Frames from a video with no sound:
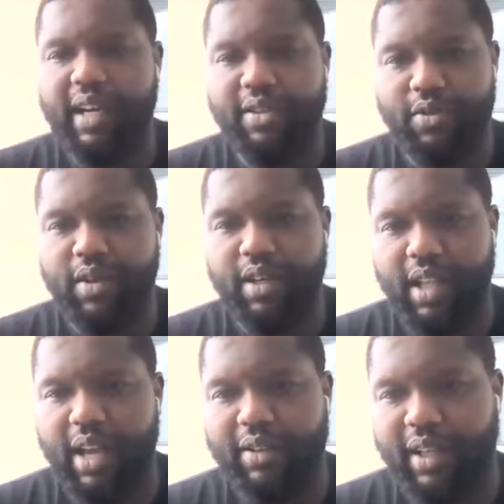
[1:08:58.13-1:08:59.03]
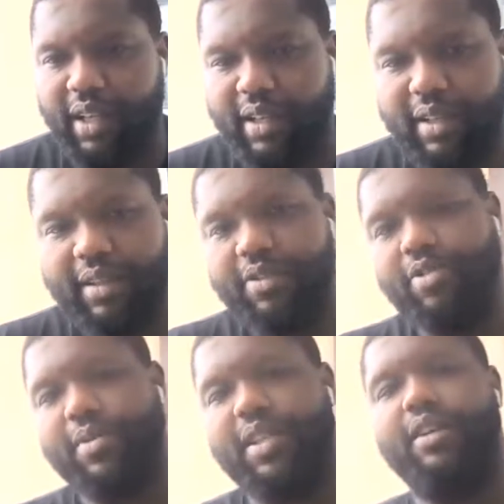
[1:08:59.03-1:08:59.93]
that's real out there. You know
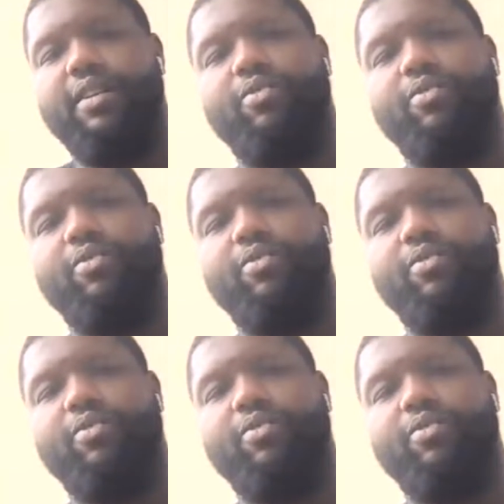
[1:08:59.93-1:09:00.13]
what I'm saying?